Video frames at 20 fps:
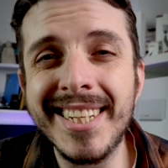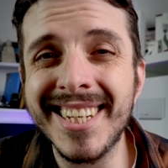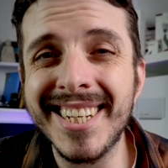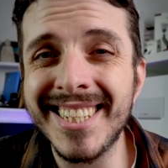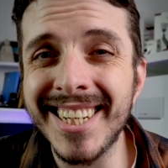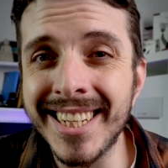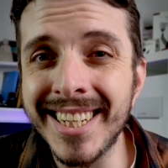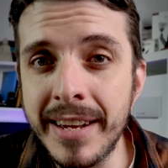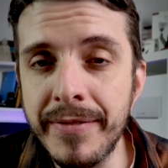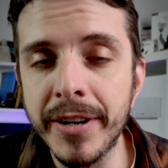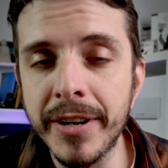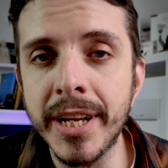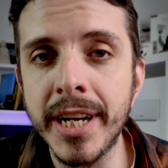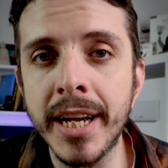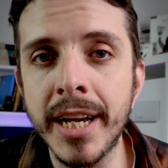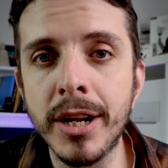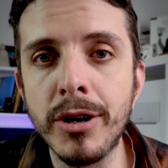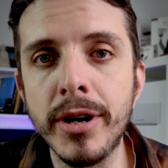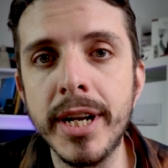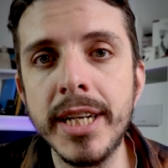it's a significant
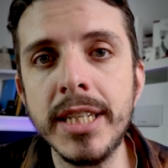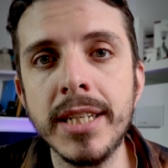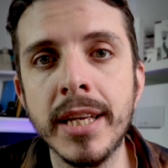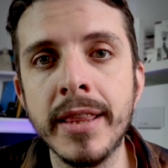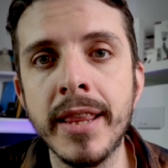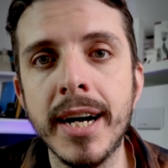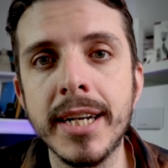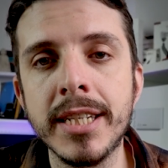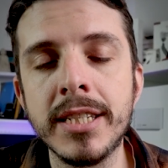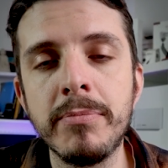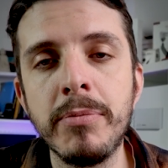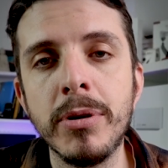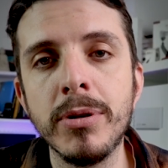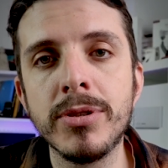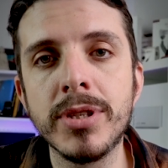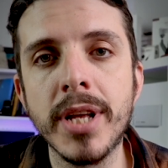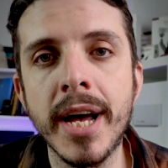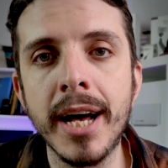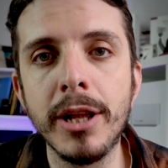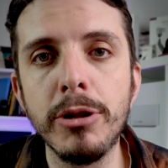increase, and that's
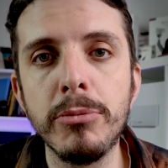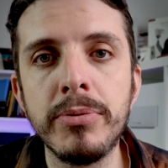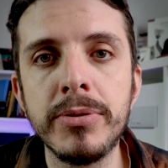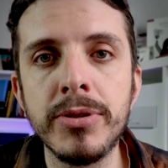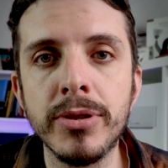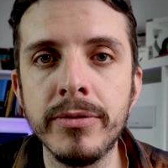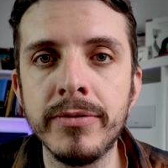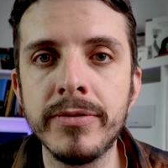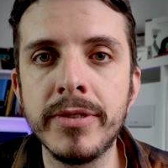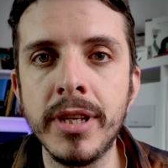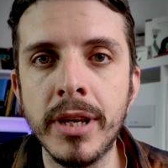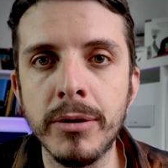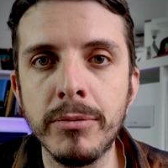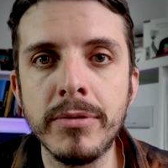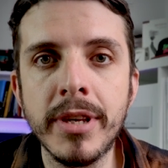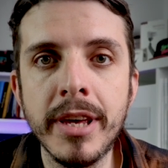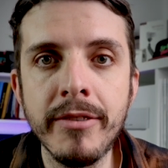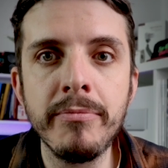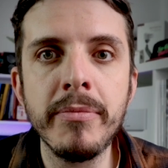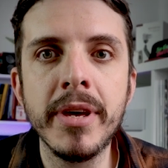supposed to help sort of, you
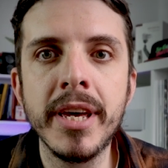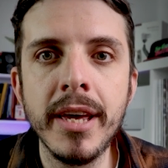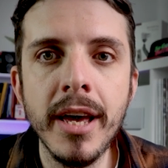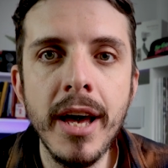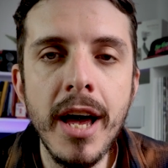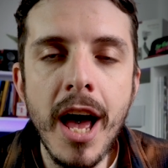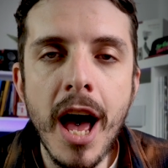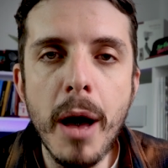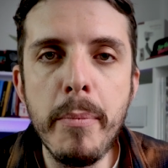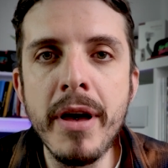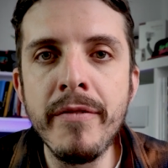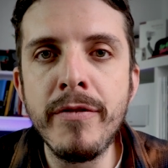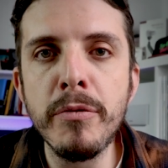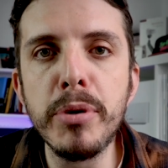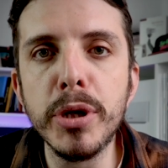know, give me a bit of